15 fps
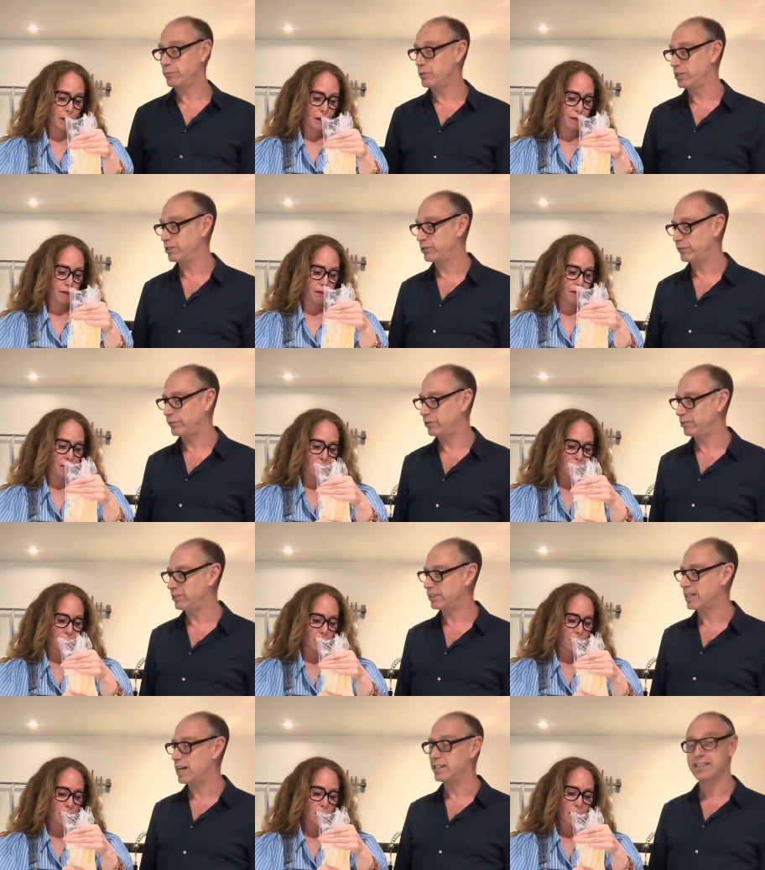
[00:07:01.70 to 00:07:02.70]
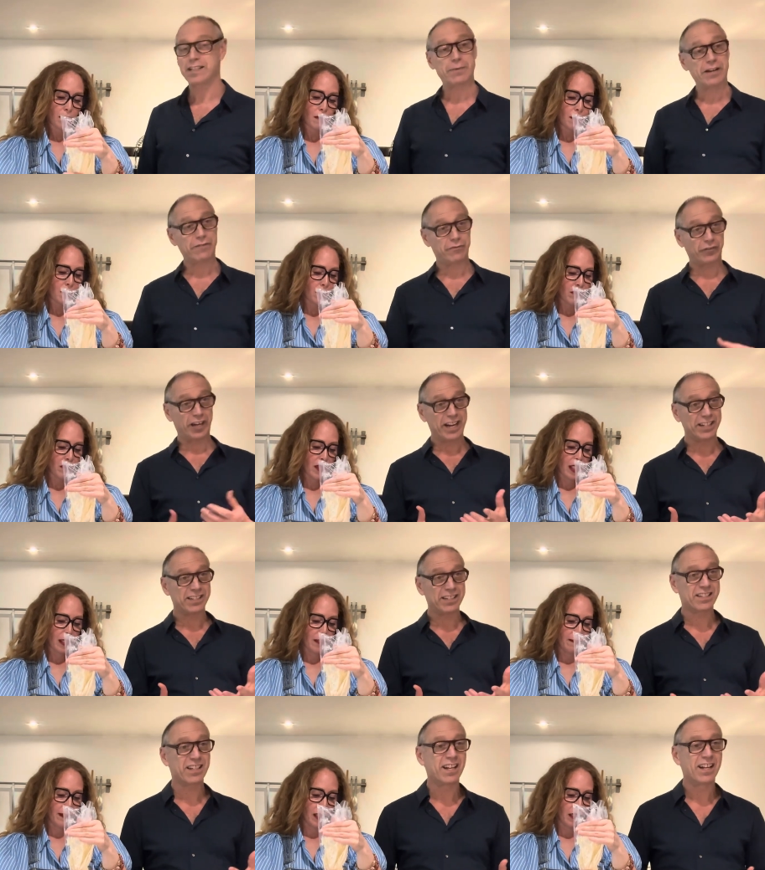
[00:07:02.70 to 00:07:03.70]
Speaker 1: wonderful concept. In
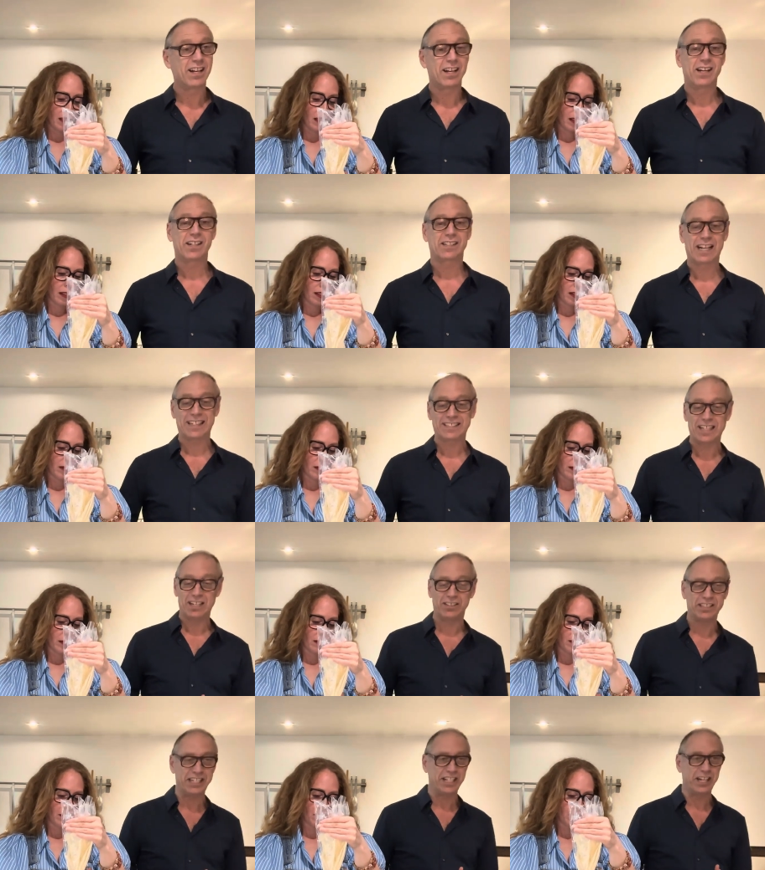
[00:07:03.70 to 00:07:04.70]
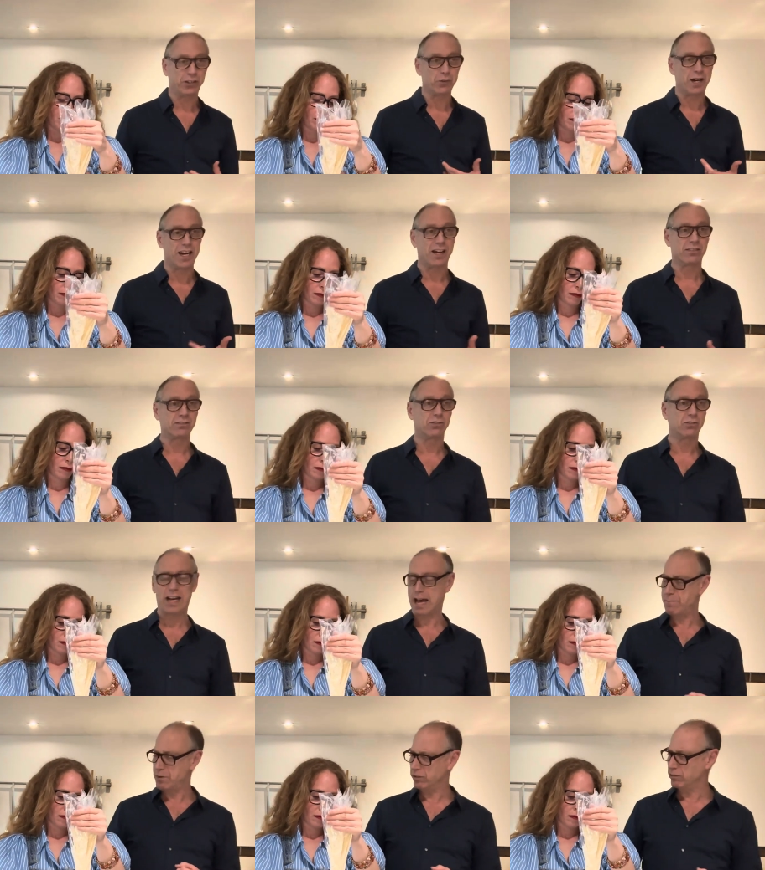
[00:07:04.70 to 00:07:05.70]
France, a cocktail dîner or
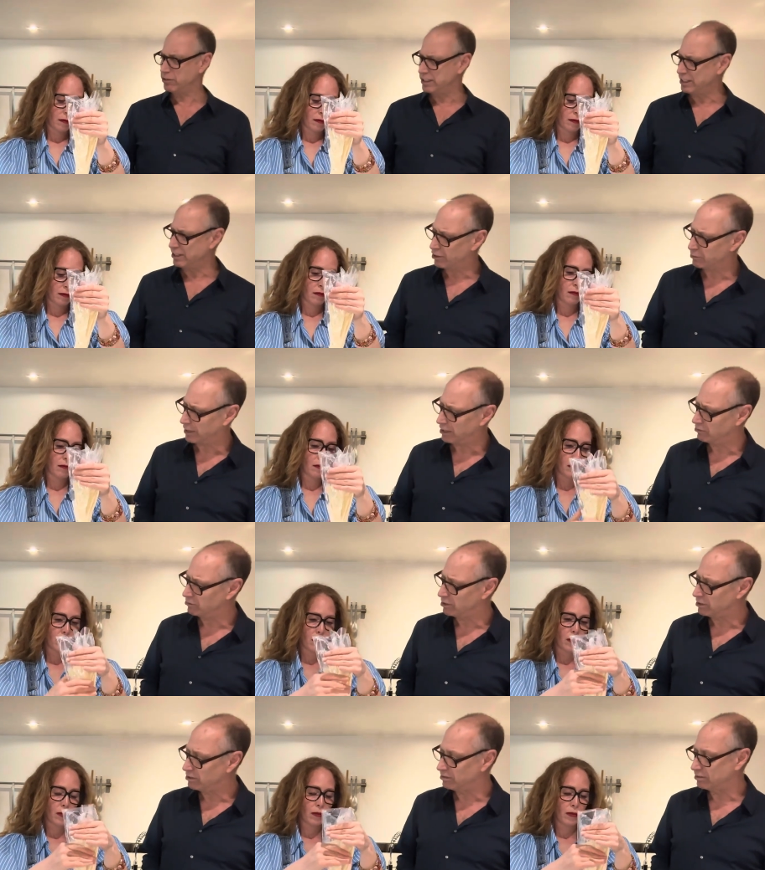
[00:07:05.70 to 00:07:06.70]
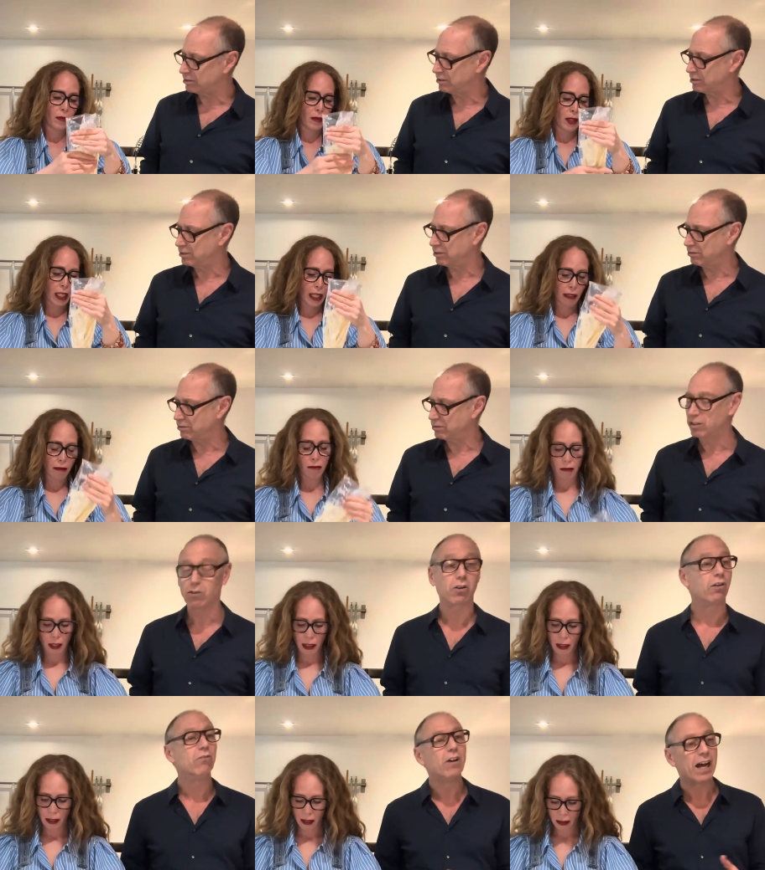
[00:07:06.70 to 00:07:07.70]
apéro dinner Yeah.
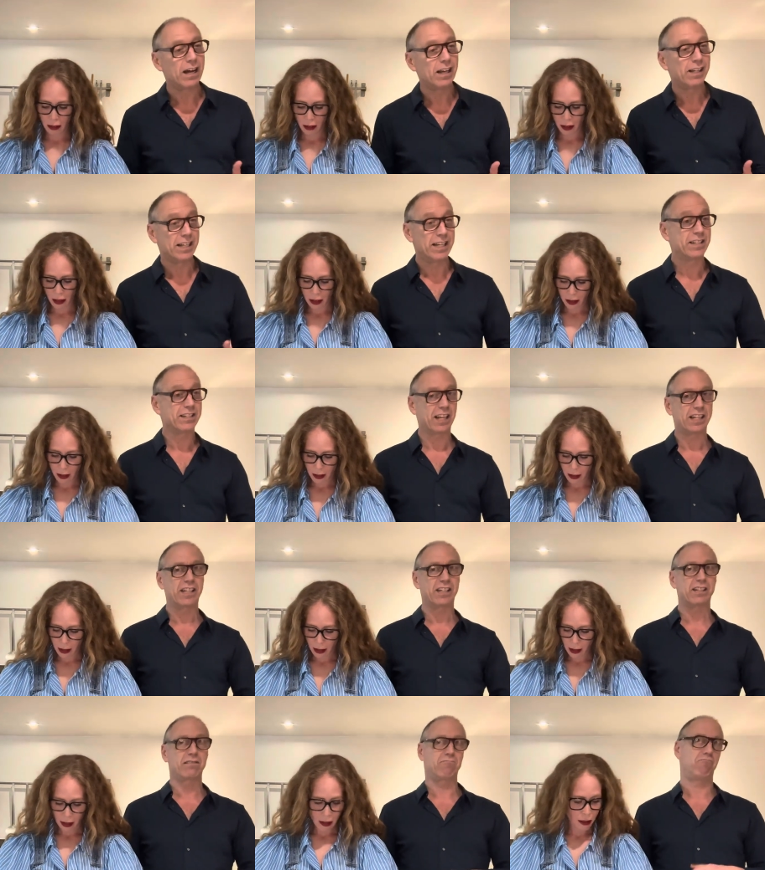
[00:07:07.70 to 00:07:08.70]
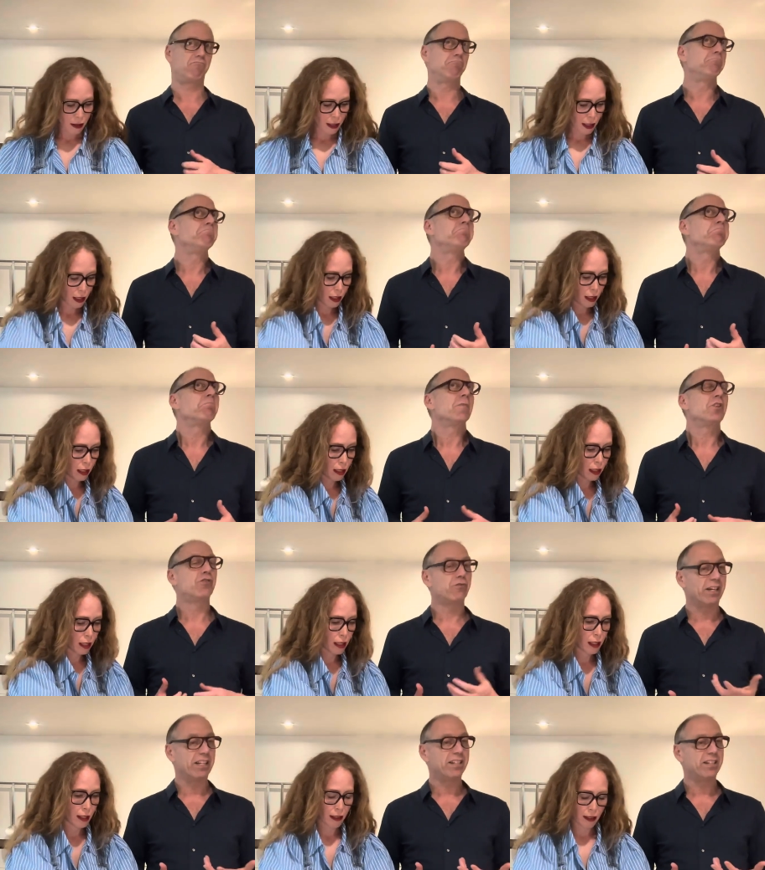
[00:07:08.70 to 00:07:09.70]
Is like a
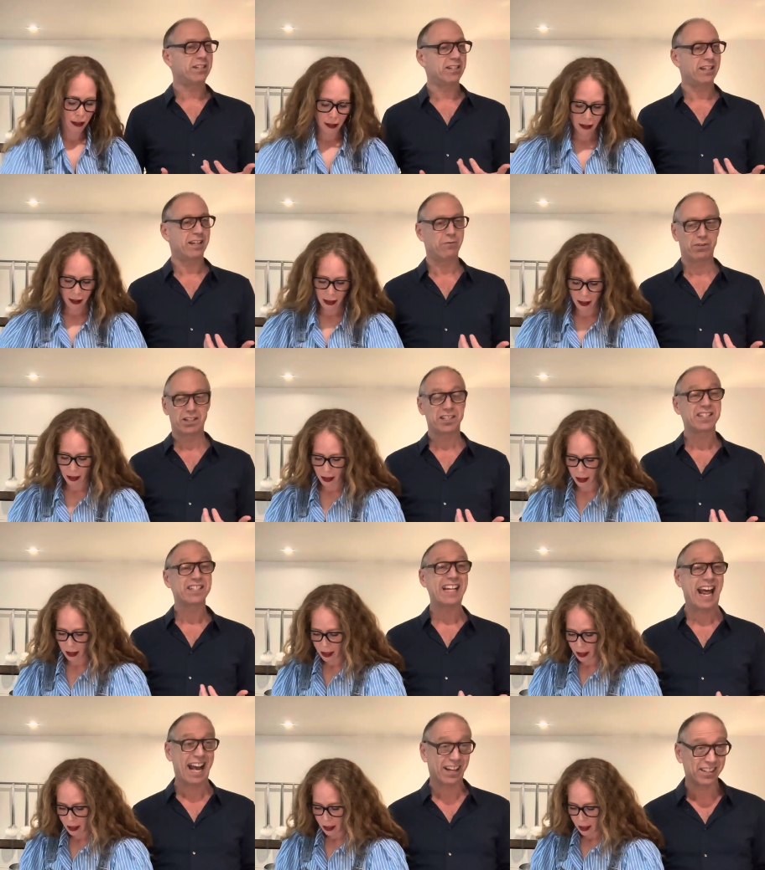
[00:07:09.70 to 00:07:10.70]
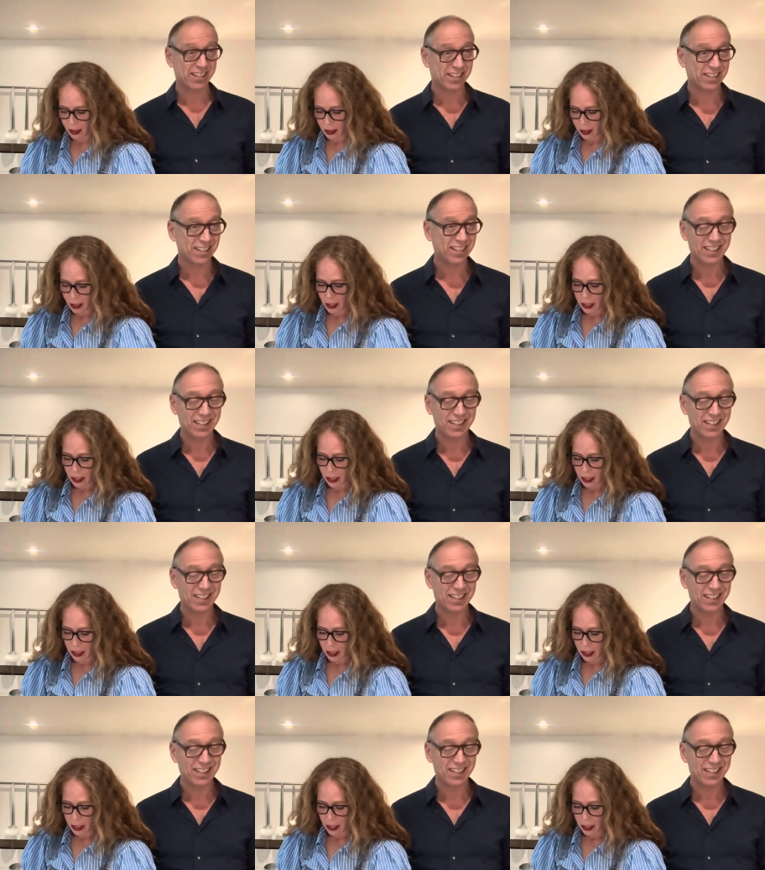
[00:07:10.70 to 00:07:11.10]
drinks and with snacks.